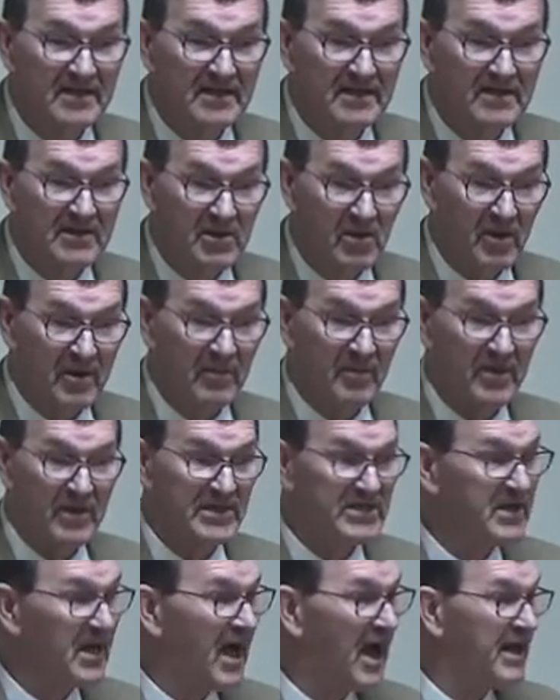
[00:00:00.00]
You want to please
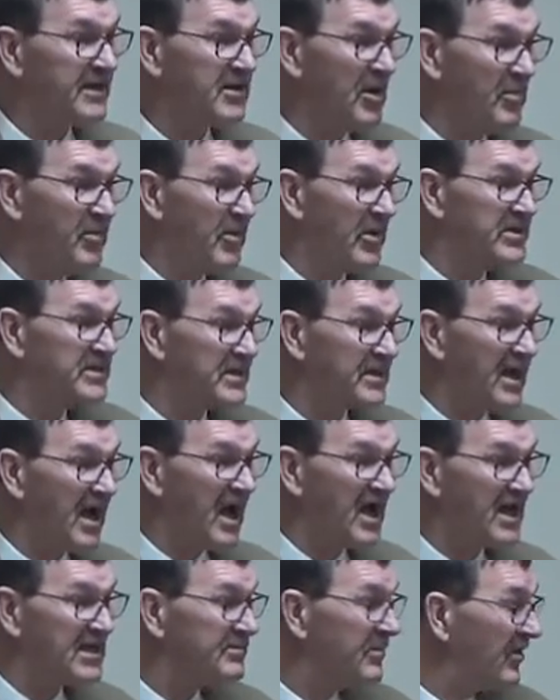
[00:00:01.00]
God? Go preach the
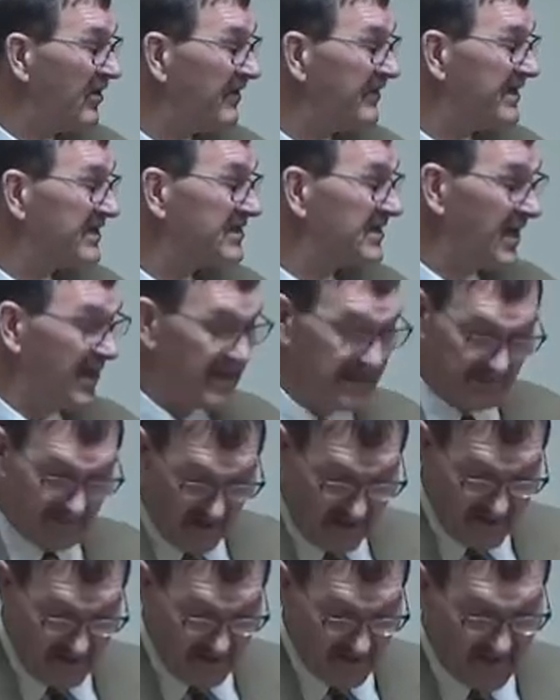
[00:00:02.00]
gospel of his son. Right
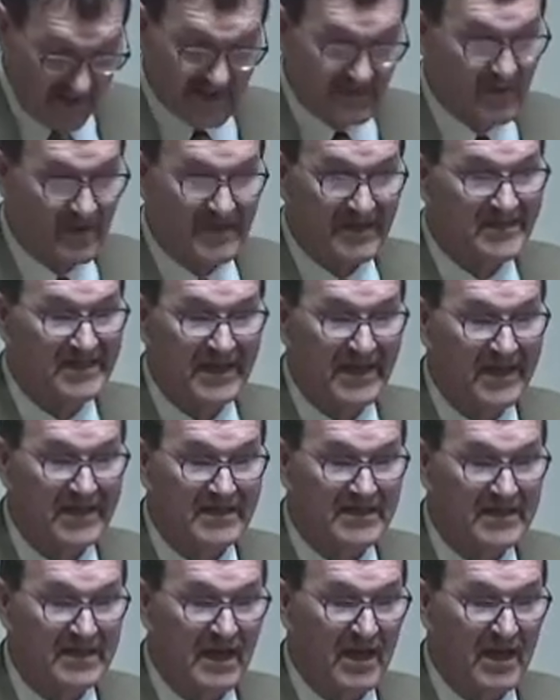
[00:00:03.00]
here, that's what it says.